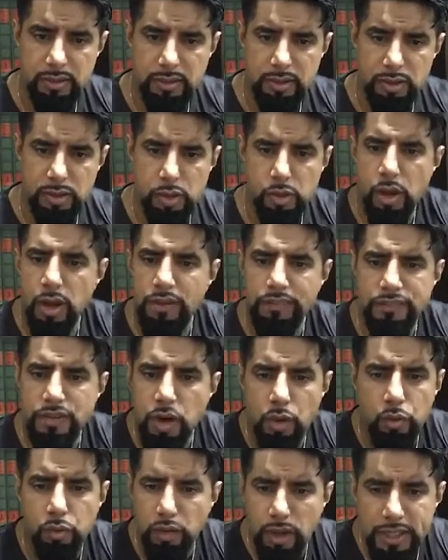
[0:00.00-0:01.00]
You have
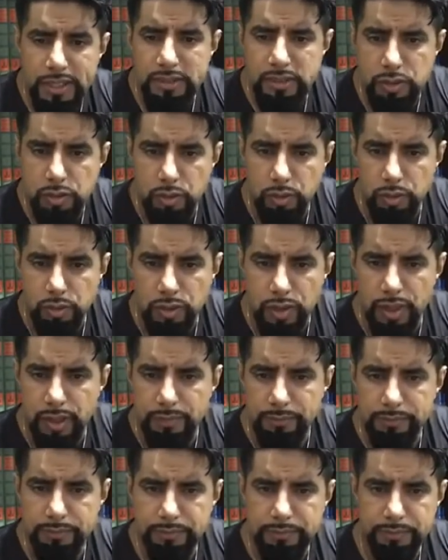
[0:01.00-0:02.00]
no right to do that.
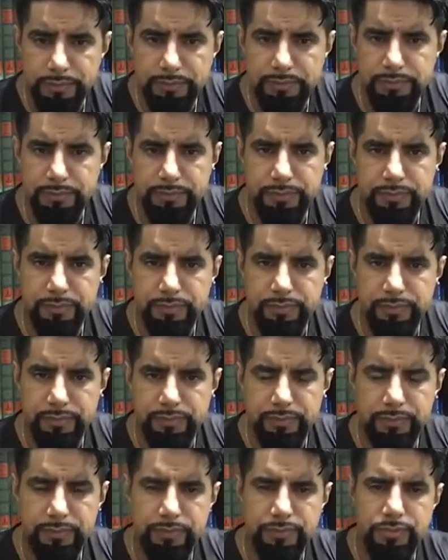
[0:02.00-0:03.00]

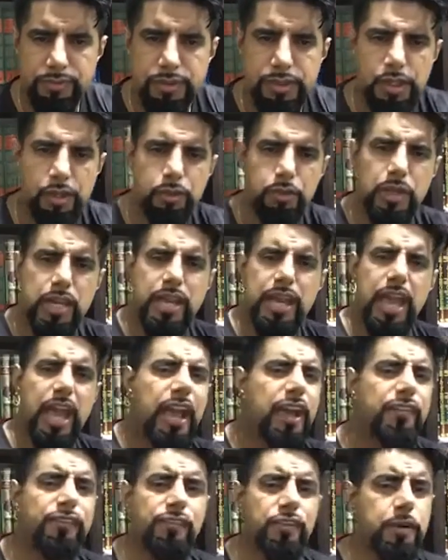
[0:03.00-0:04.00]
So
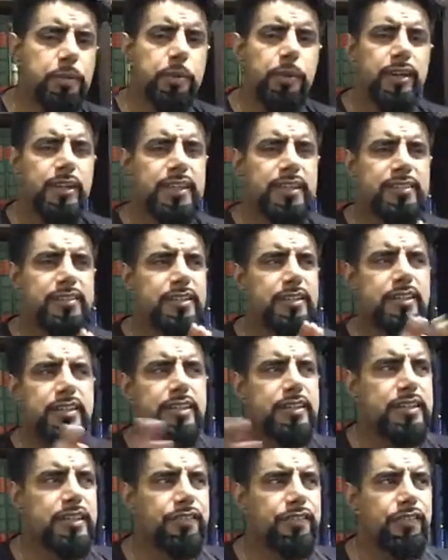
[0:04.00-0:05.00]
everybody is at a
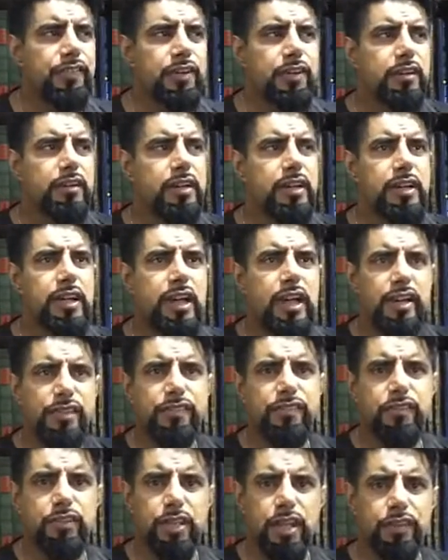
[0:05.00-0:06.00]
different
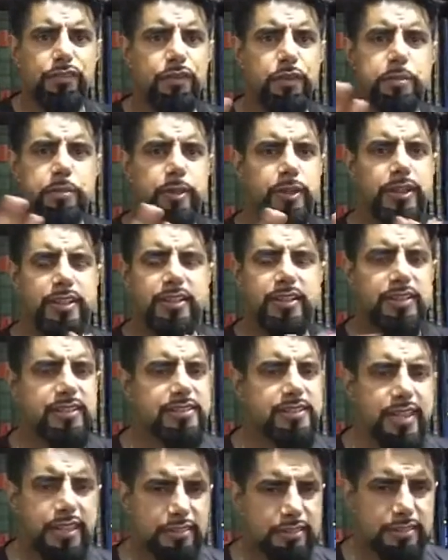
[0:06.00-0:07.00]
level. Everybody
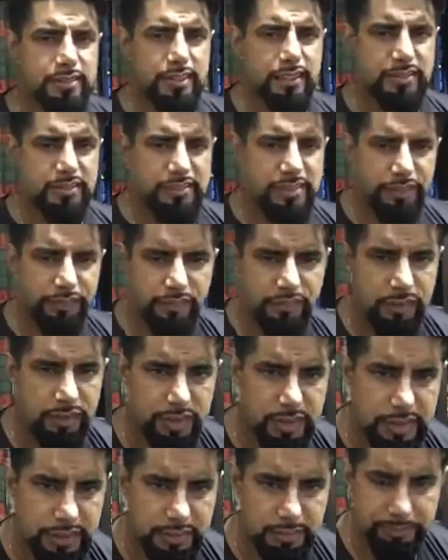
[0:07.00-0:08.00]
understands things
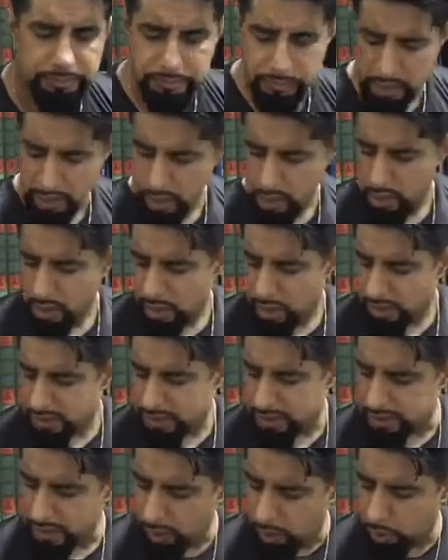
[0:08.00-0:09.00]
differently.
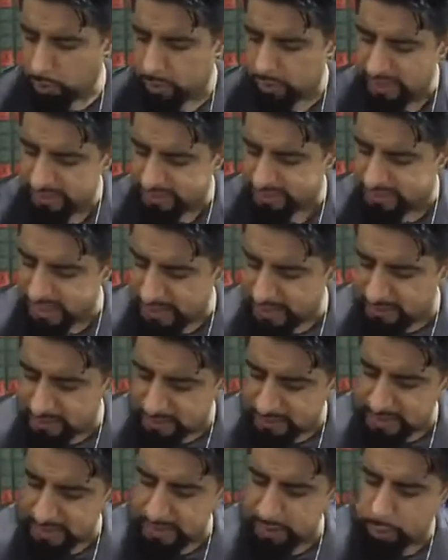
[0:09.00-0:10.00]
So let's take, I
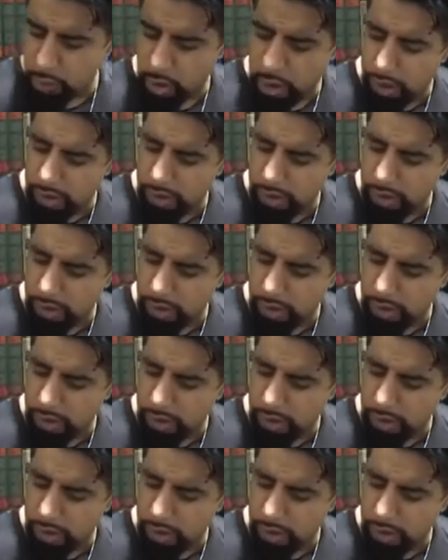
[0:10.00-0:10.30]
tell you what,